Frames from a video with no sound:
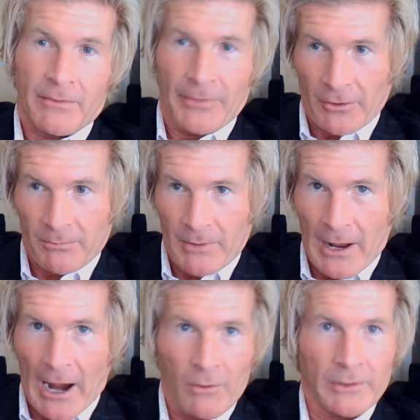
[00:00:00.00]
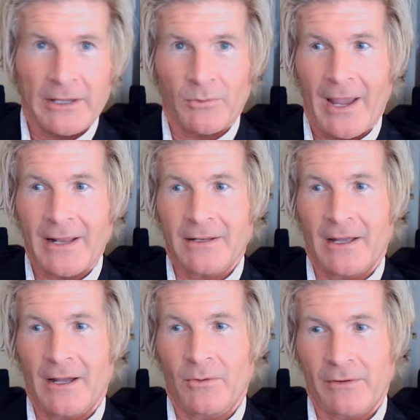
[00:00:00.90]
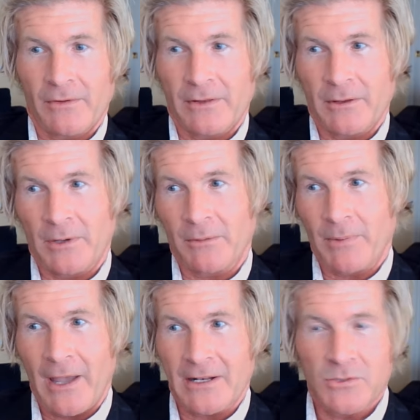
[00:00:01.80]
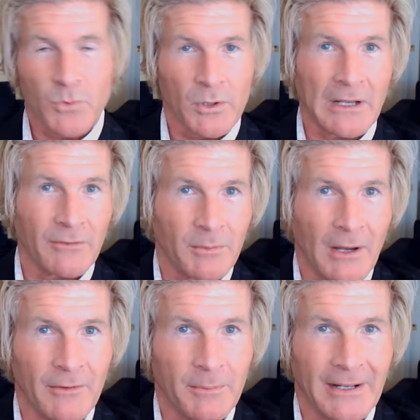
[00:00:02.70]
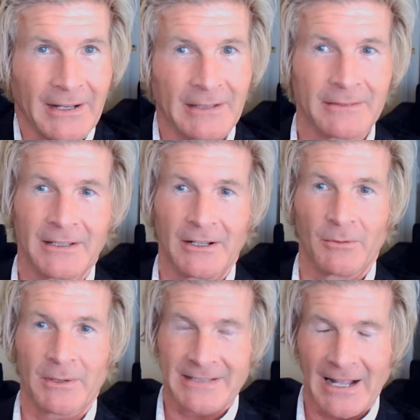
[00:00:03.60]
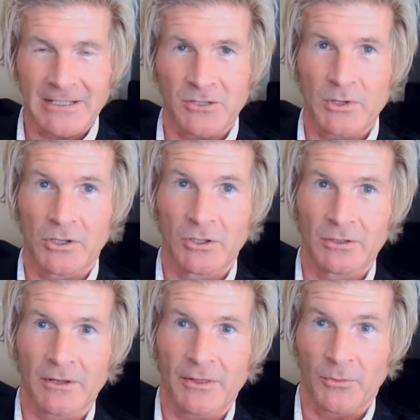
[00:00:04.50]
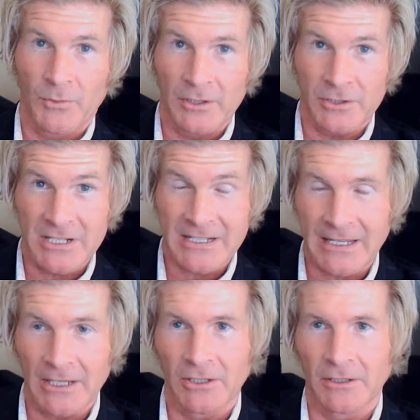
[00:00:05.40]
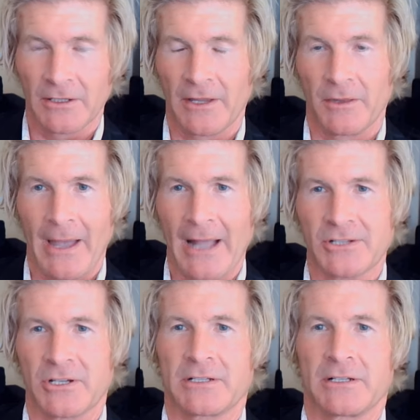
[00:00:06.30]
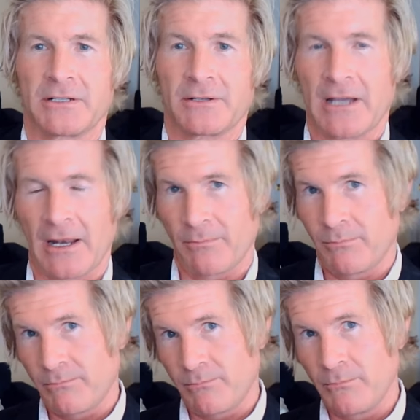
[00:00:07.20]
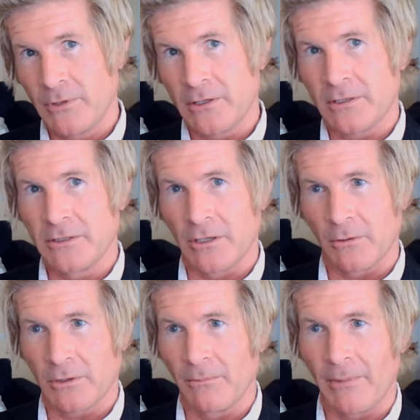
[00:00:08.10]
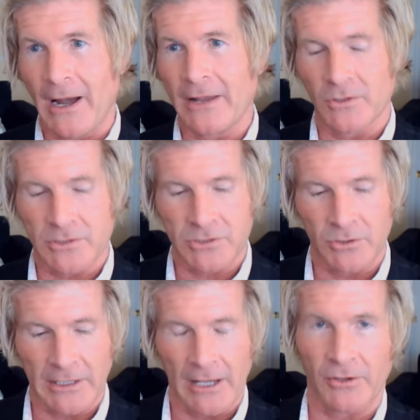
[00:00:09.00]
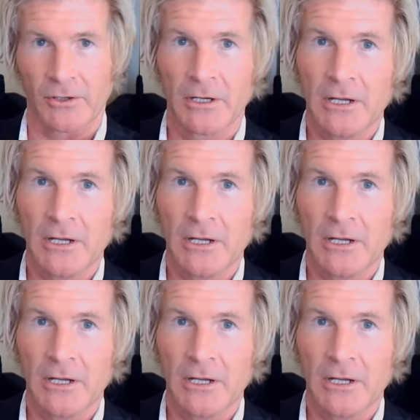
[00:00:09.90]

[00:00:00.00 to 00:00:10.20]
their hourly rate, whatever they're being paid, is worth every penny. You know, because that's the real skill and the magic to kind of, you know, combine those two together.